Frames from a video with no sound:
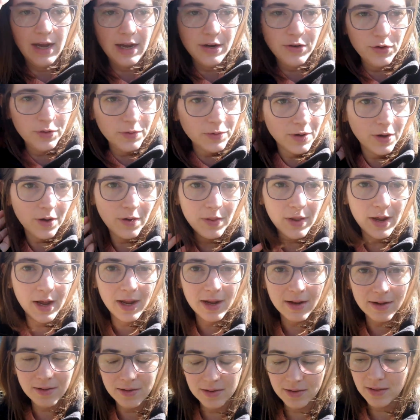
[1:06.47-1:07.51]
I do know
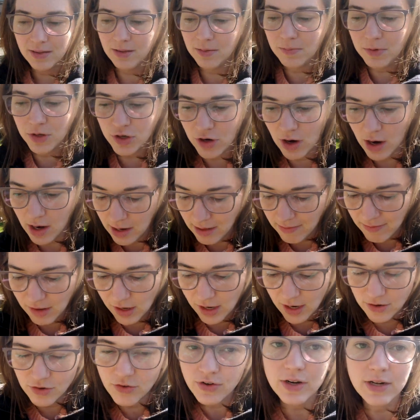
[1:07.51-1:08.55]
that the majority of the
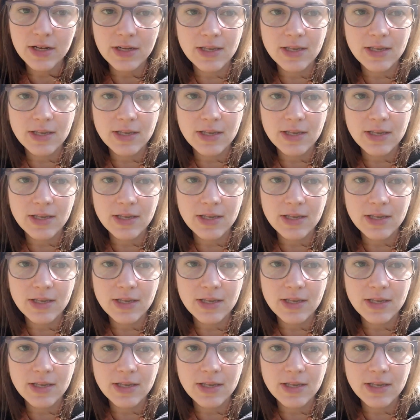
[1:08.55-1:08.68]
country